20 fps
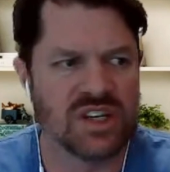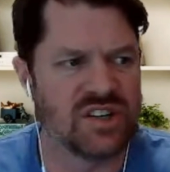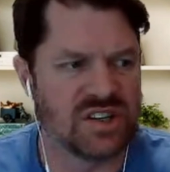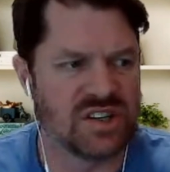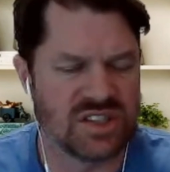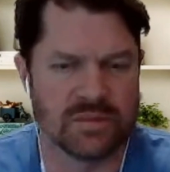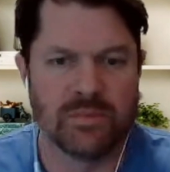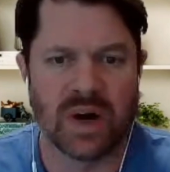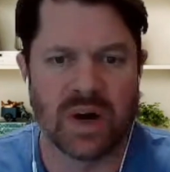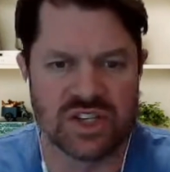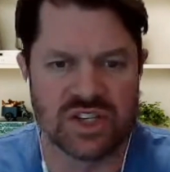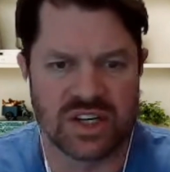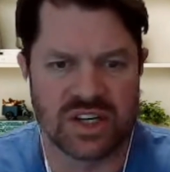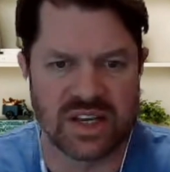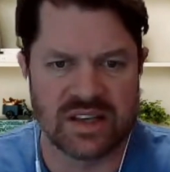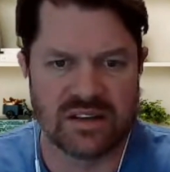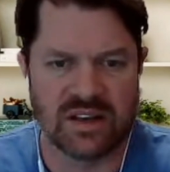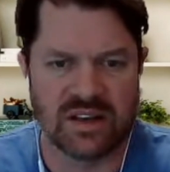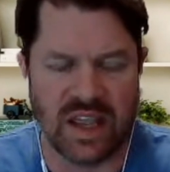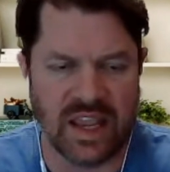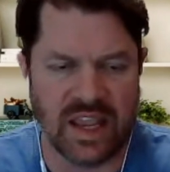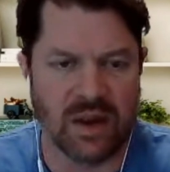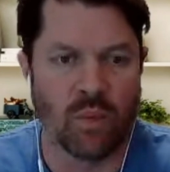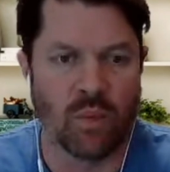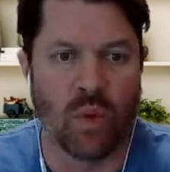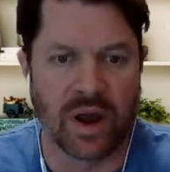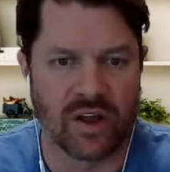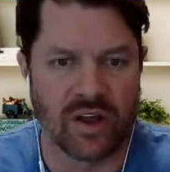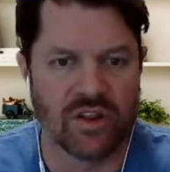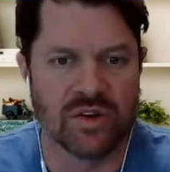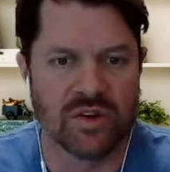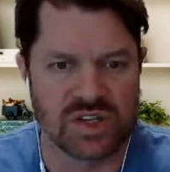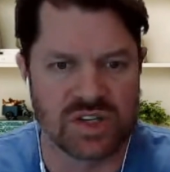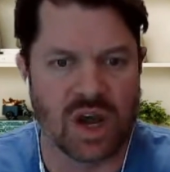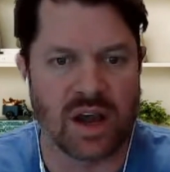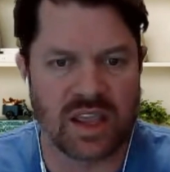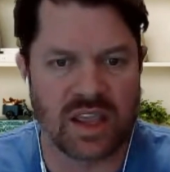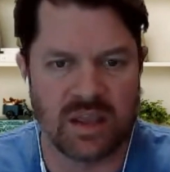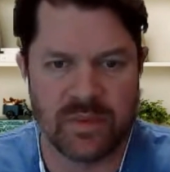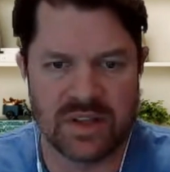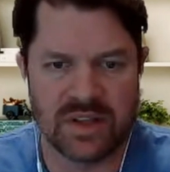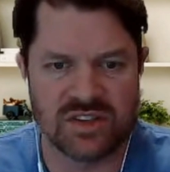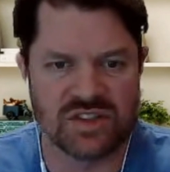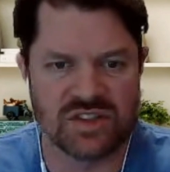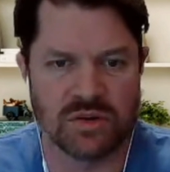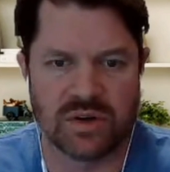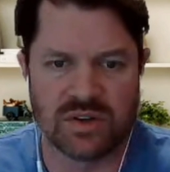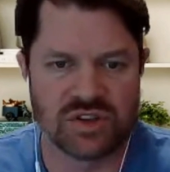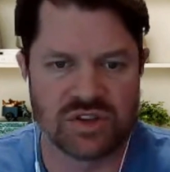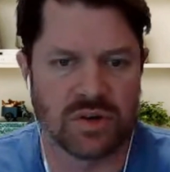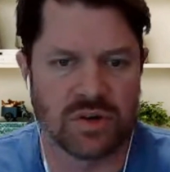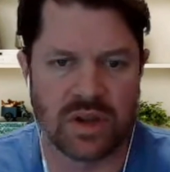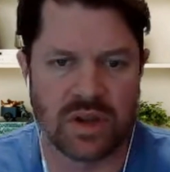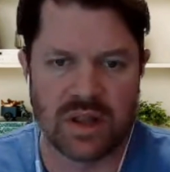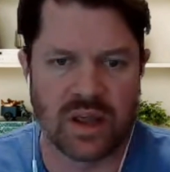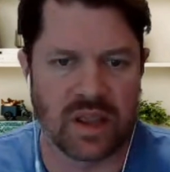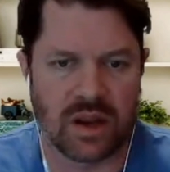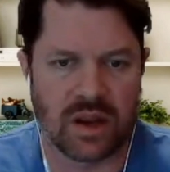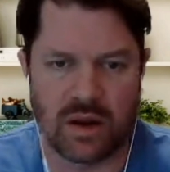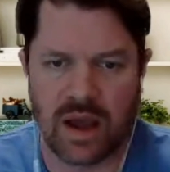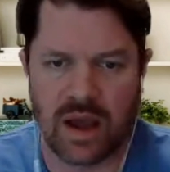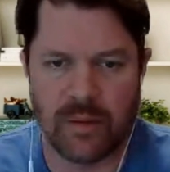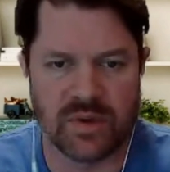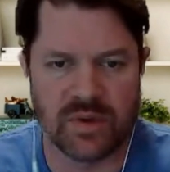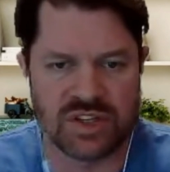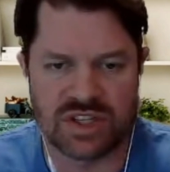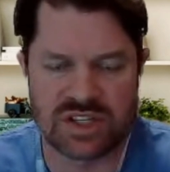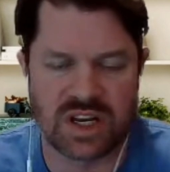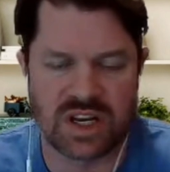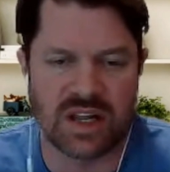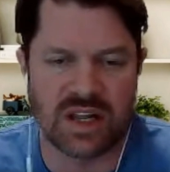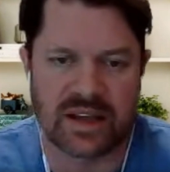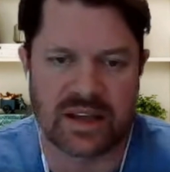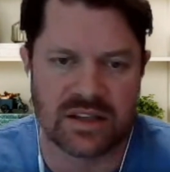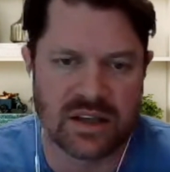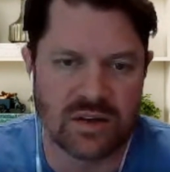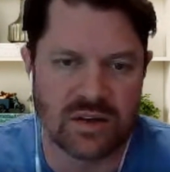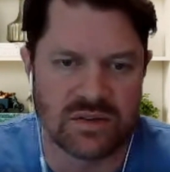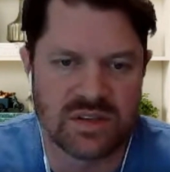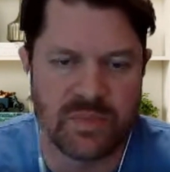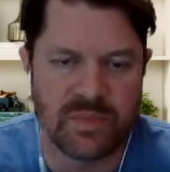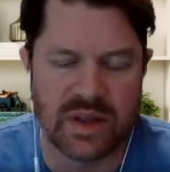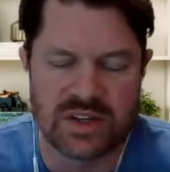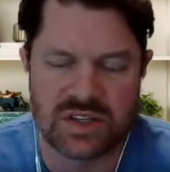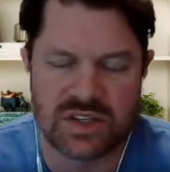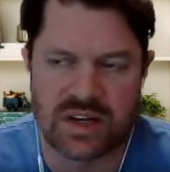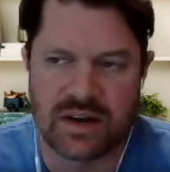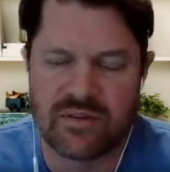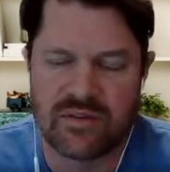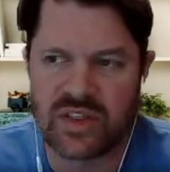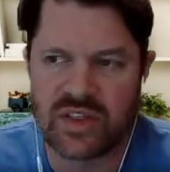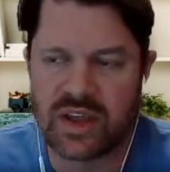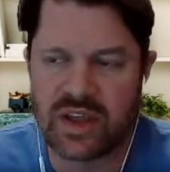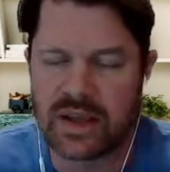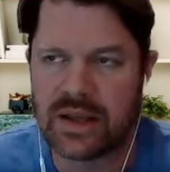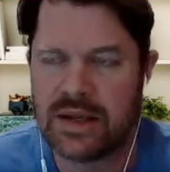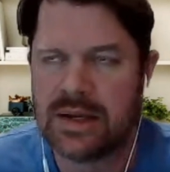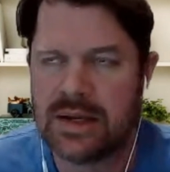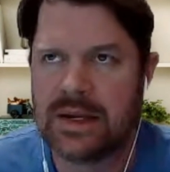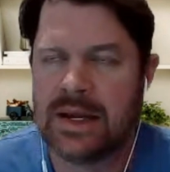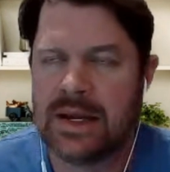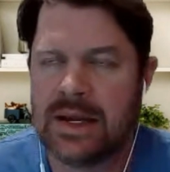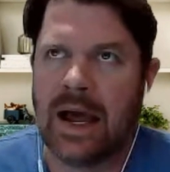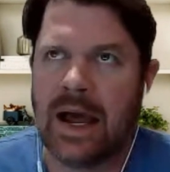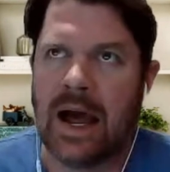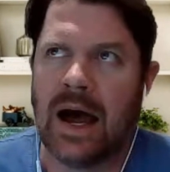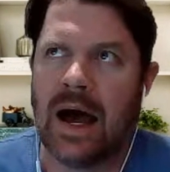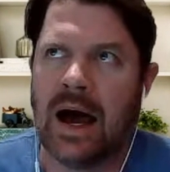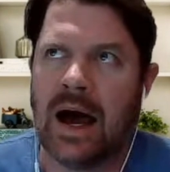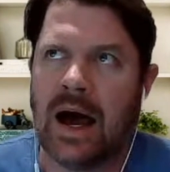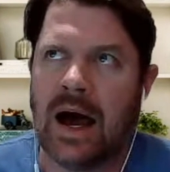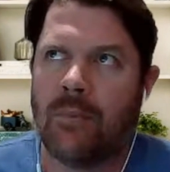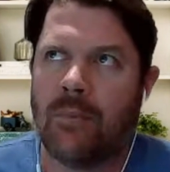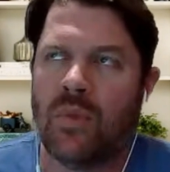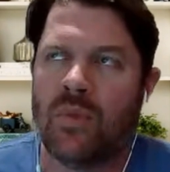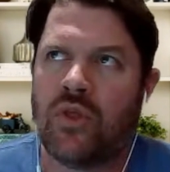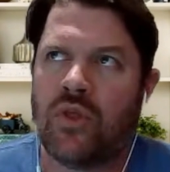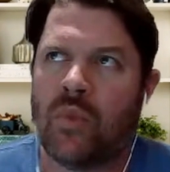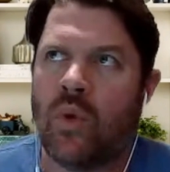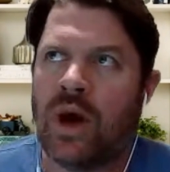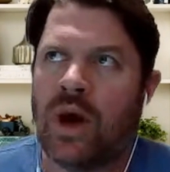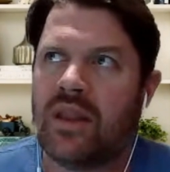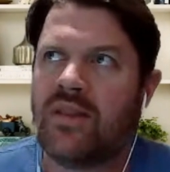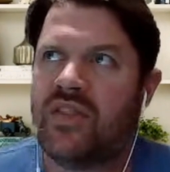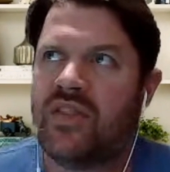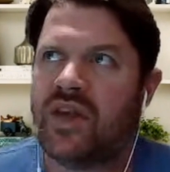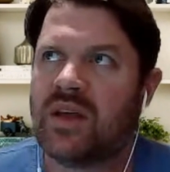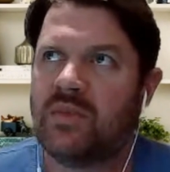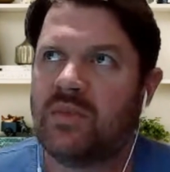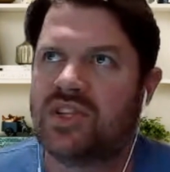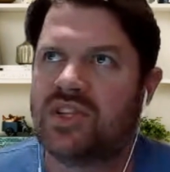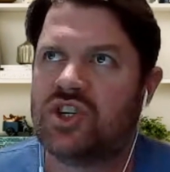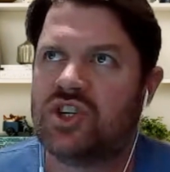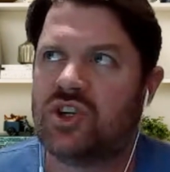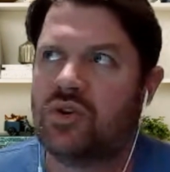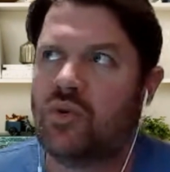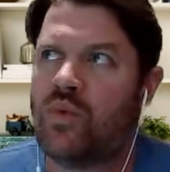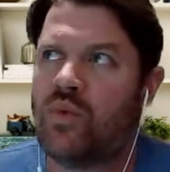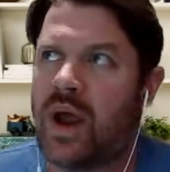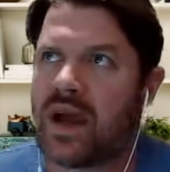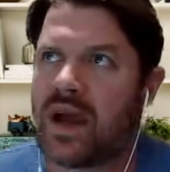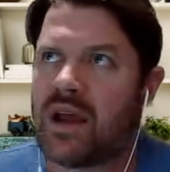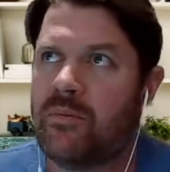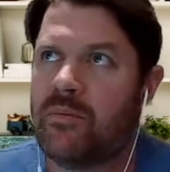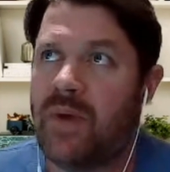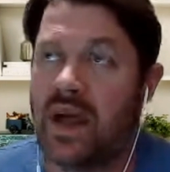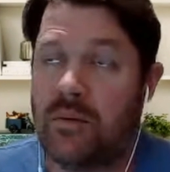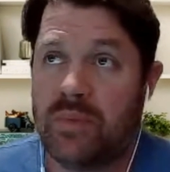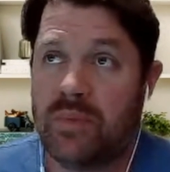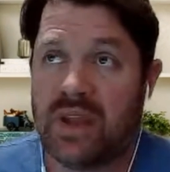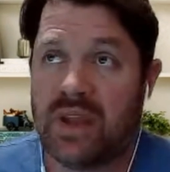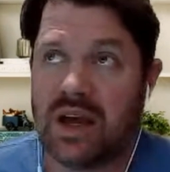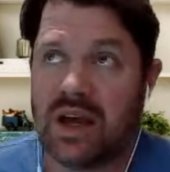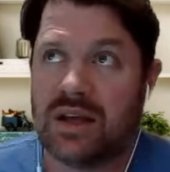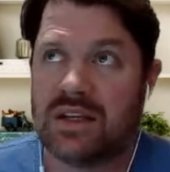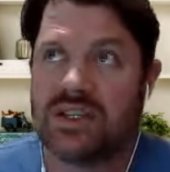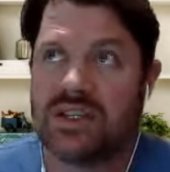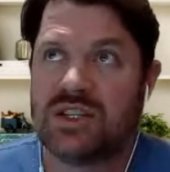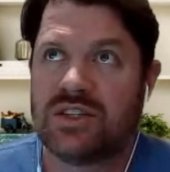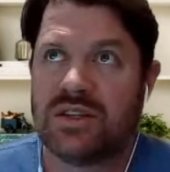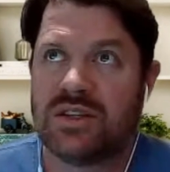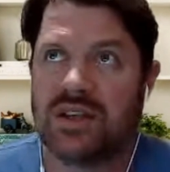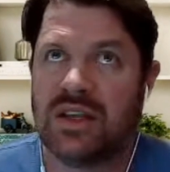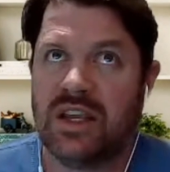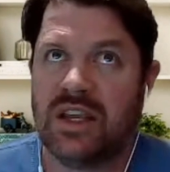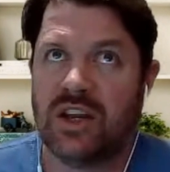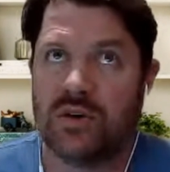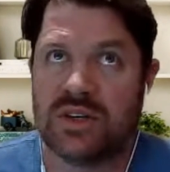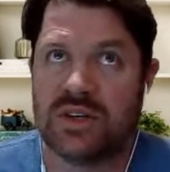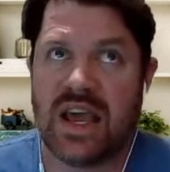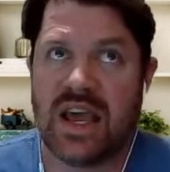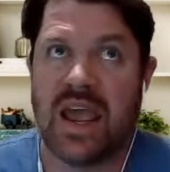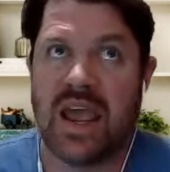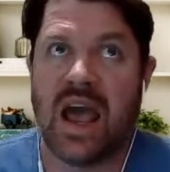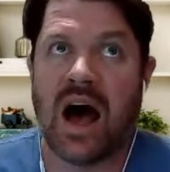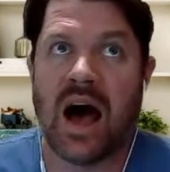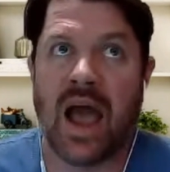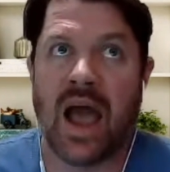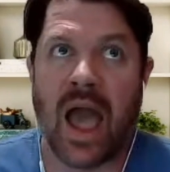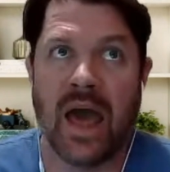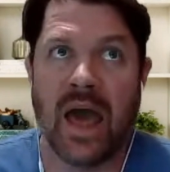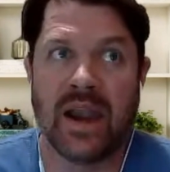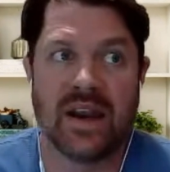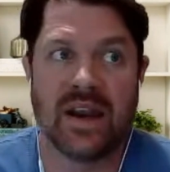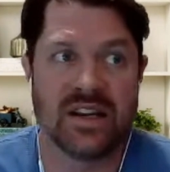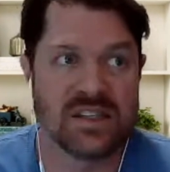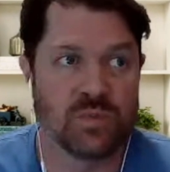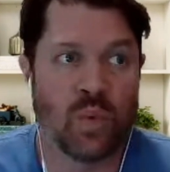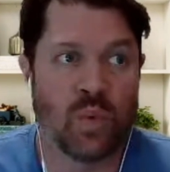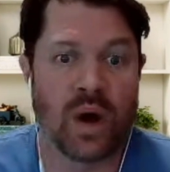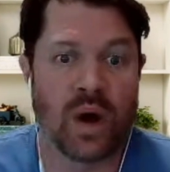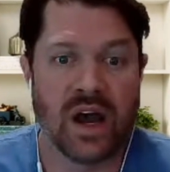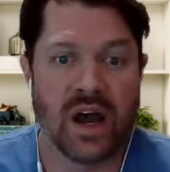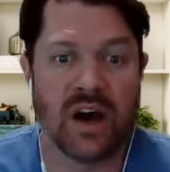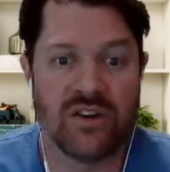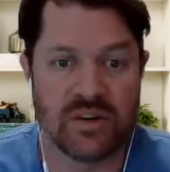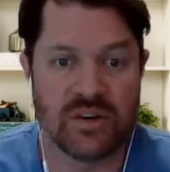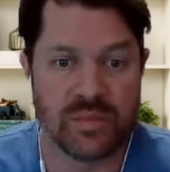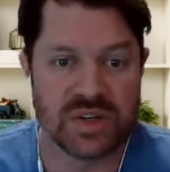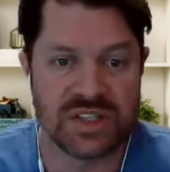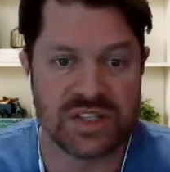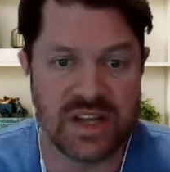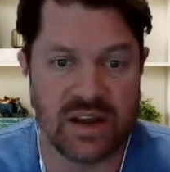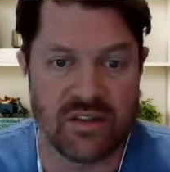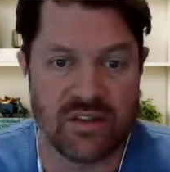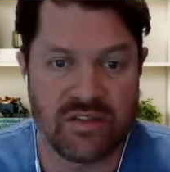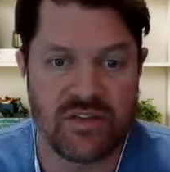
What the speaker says: there's some budgeting in one of those documents, so it'll show you like how much is collected and spent on everything. The one thing we do recommend, because it's AI and it is 100%